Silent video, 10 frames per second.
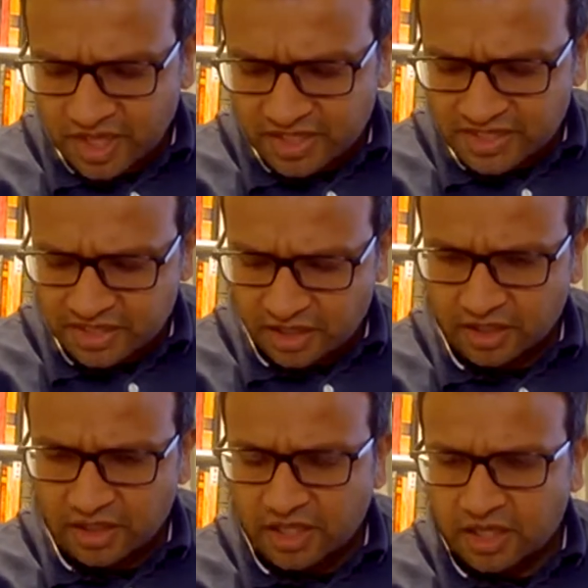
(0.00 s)
And
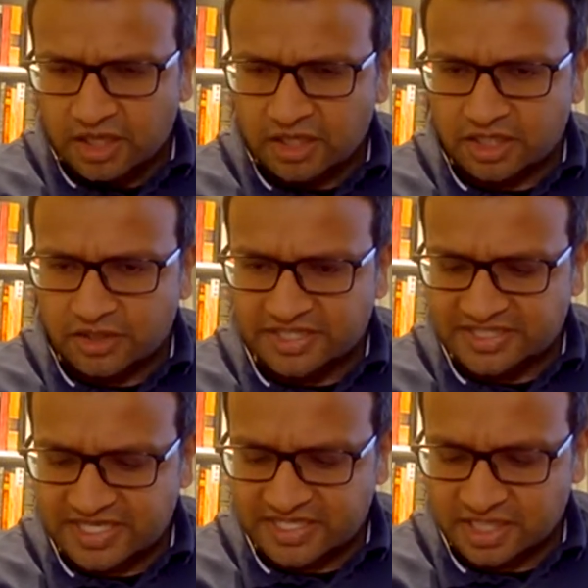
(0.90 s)
our coding
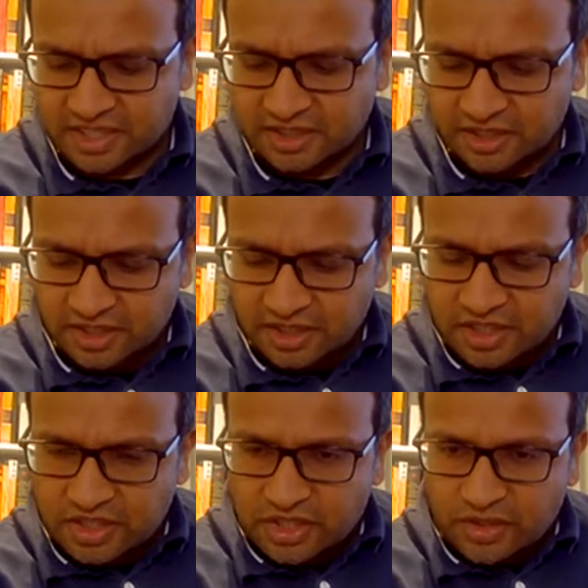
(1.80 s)
data,
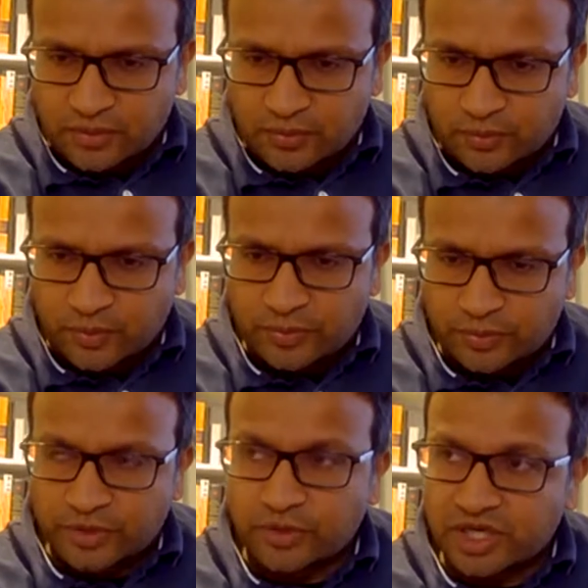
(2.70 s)

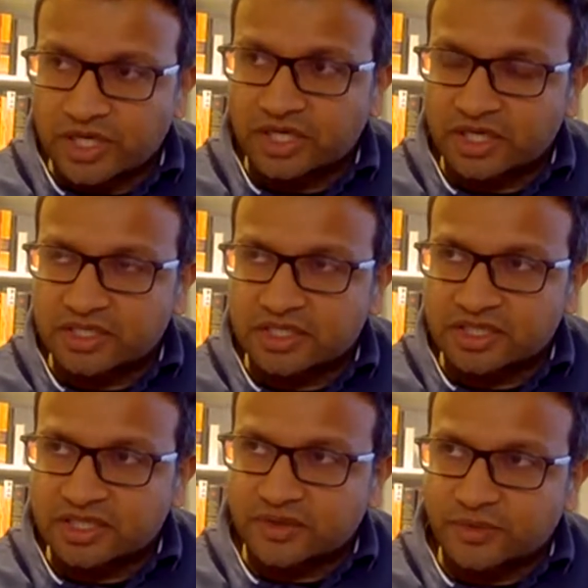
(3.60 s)
we were
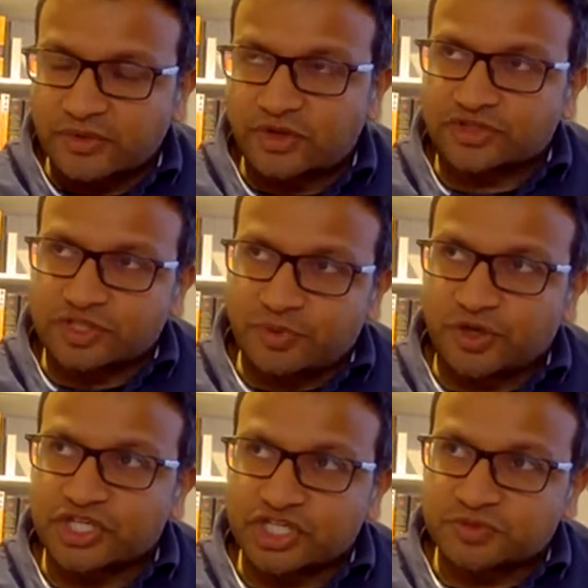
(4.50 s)
we got to a
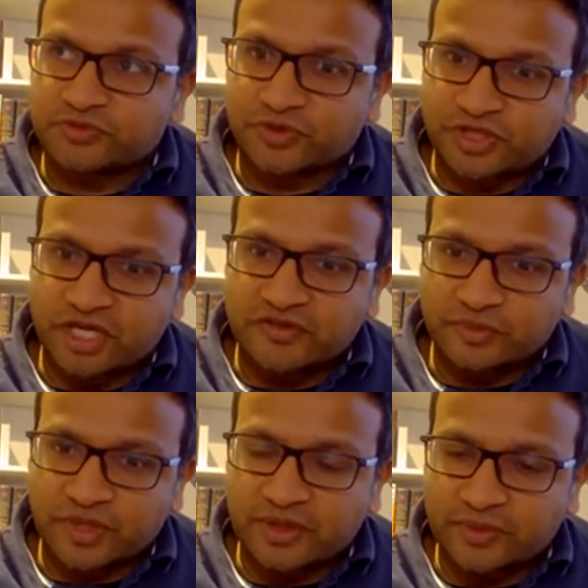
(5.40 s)
point just before
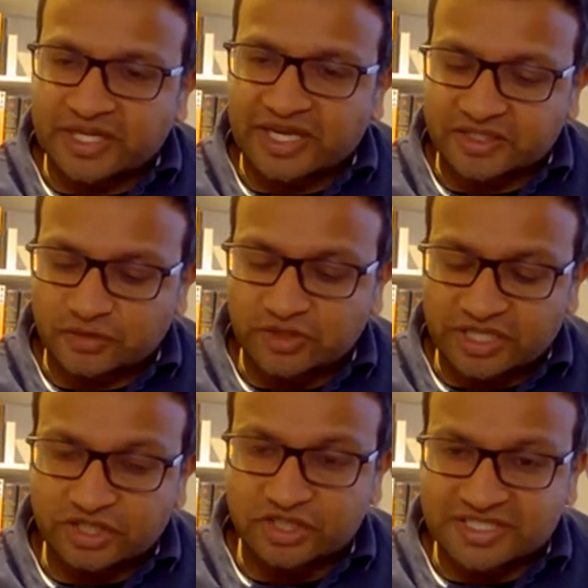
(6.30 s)
COVID where we had a
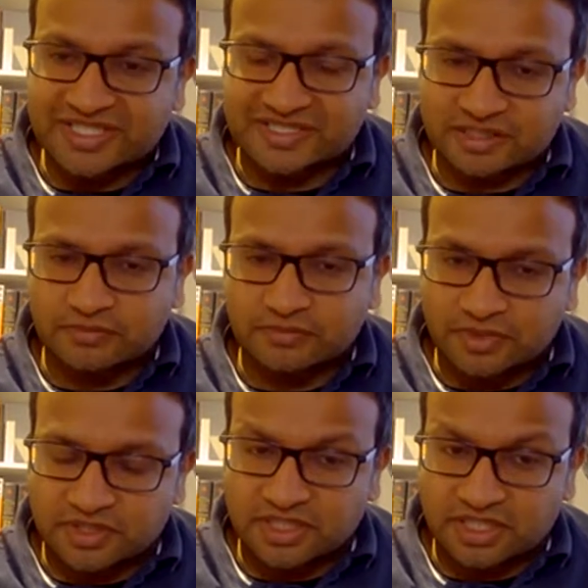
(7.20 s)
really good system
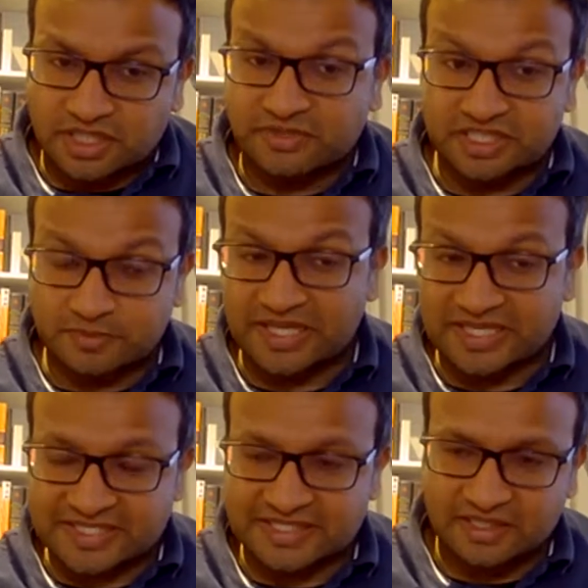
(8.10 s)
coming into
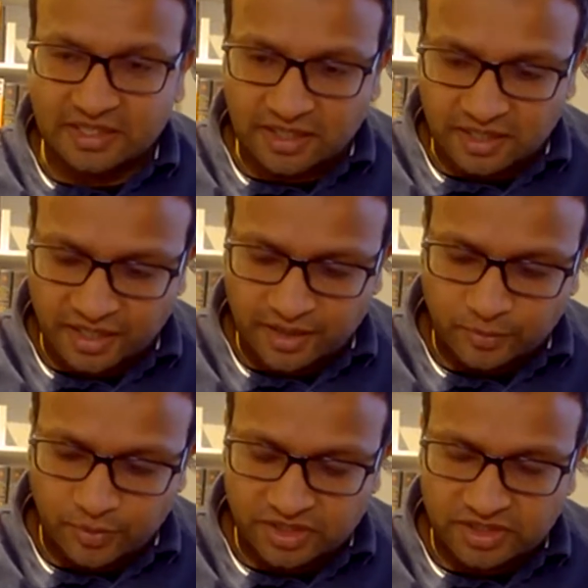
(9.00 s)
place
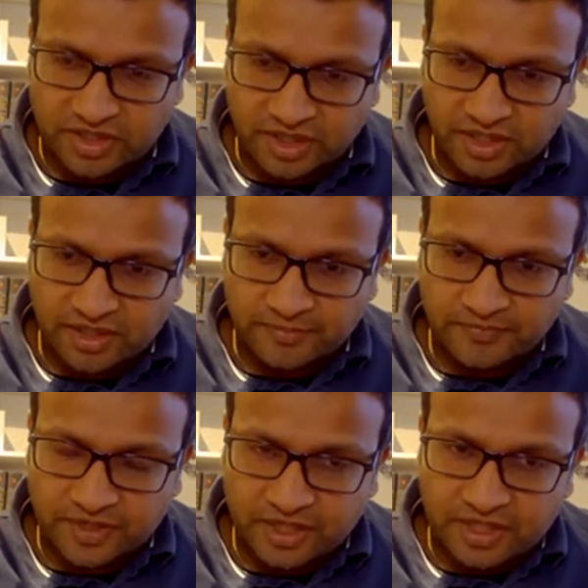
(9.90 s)
with
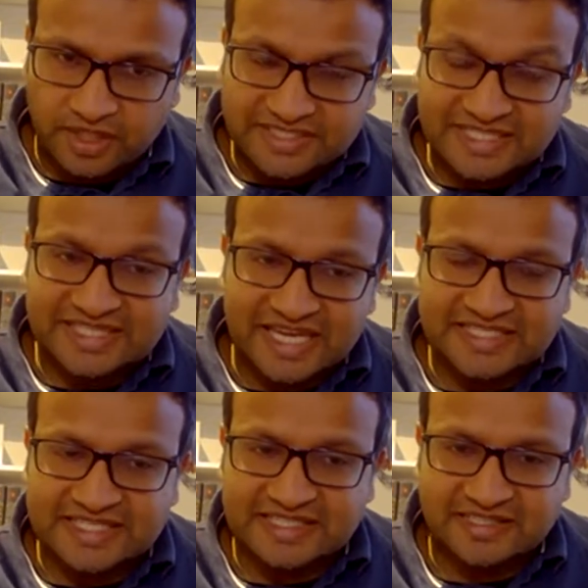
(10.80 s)

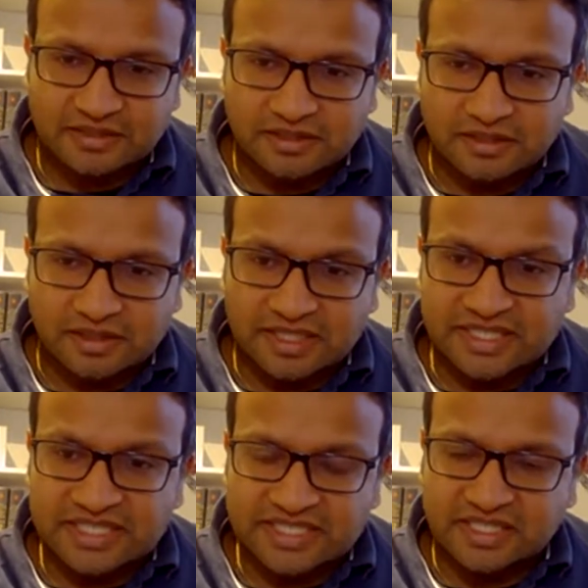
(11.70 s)
dedicated
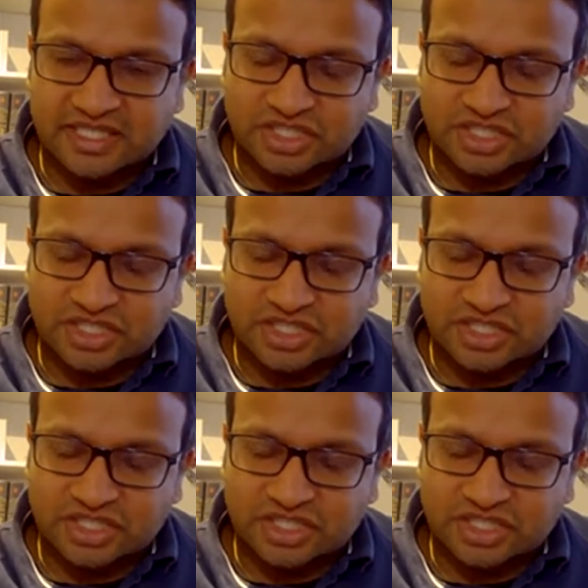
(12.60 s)
leads in